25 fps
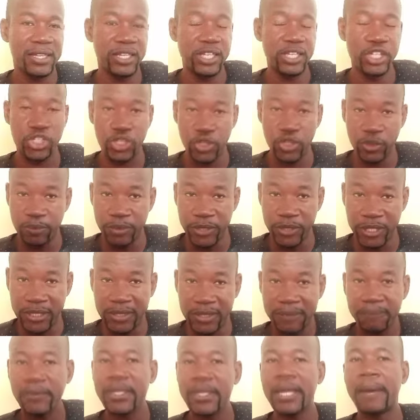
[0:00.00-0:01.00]
It should
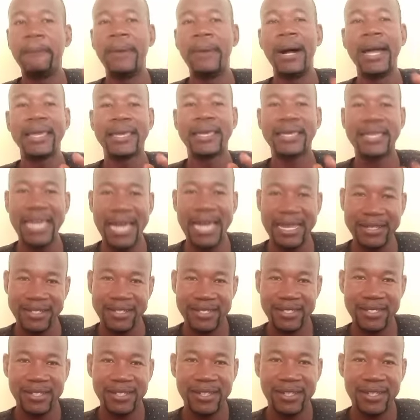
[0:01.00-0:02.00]
be my
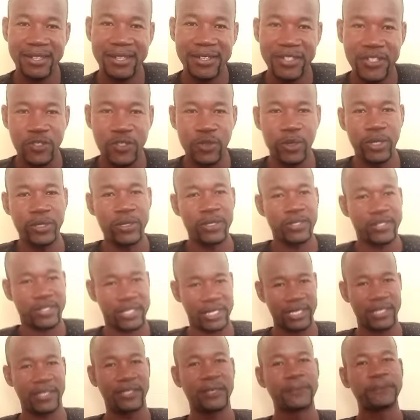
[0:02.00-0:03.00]
cats. So you
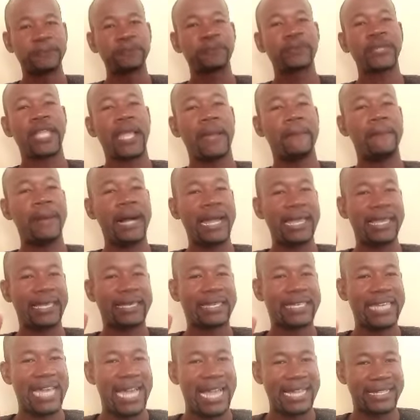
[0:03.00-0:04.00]
see, my
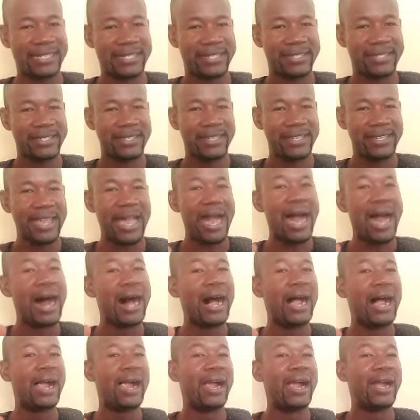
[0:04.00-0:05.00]
cats
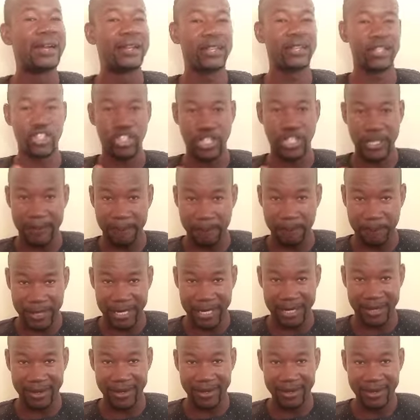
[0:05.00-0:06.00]
are
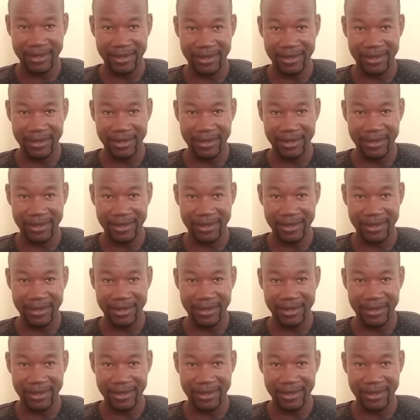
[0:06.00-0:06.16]
jumping.